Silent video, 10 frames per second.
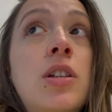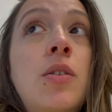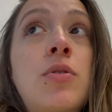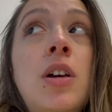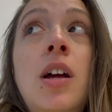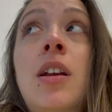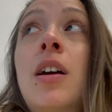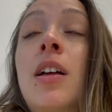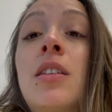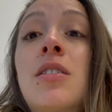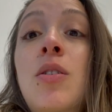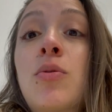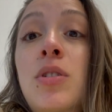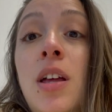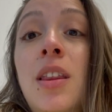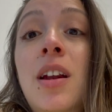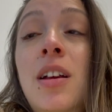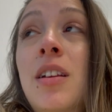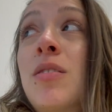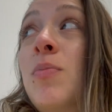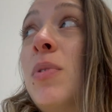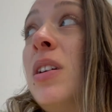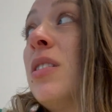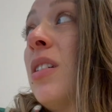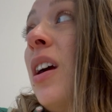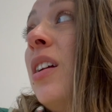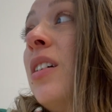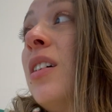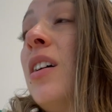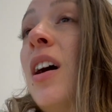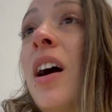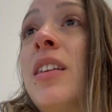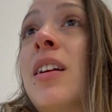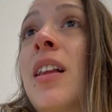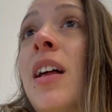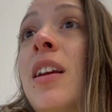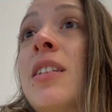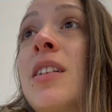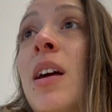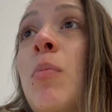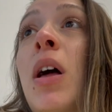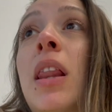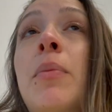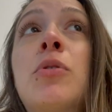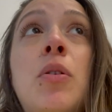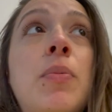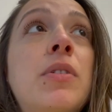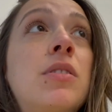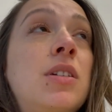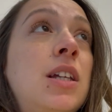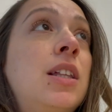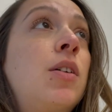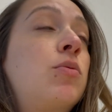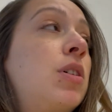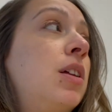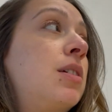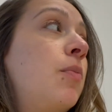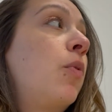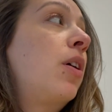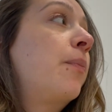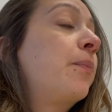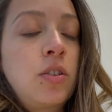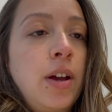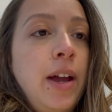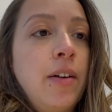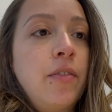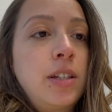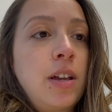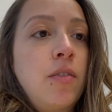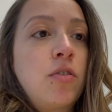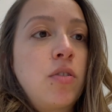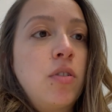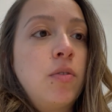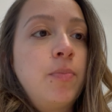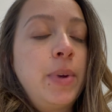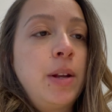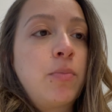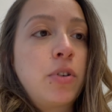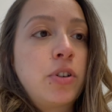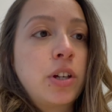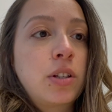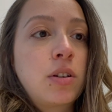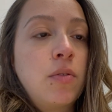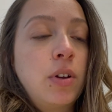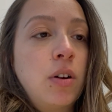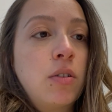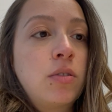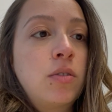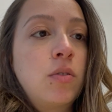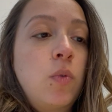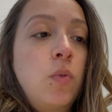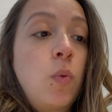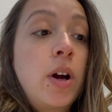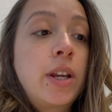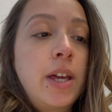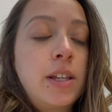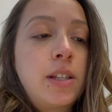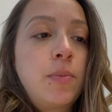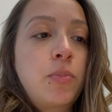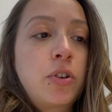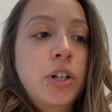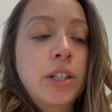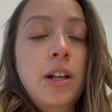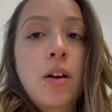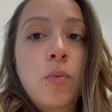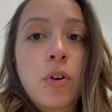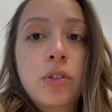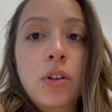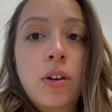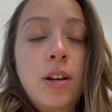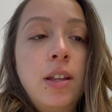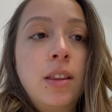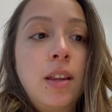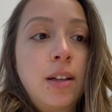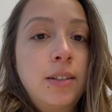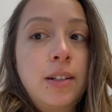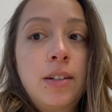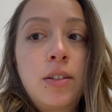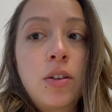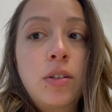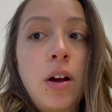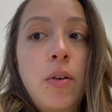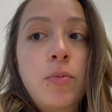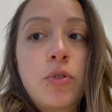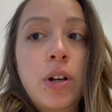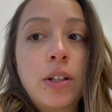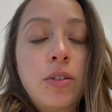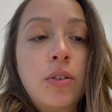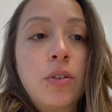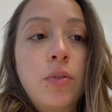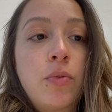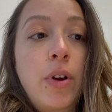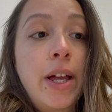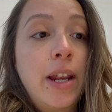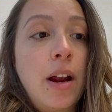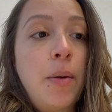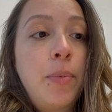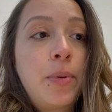outside, and so sad that I need to be inside. I'd gladly take my laptop and sit outside somewhere. So I have several main projects going on. One is the project that I worked on in London, so now I'm trying to write it up.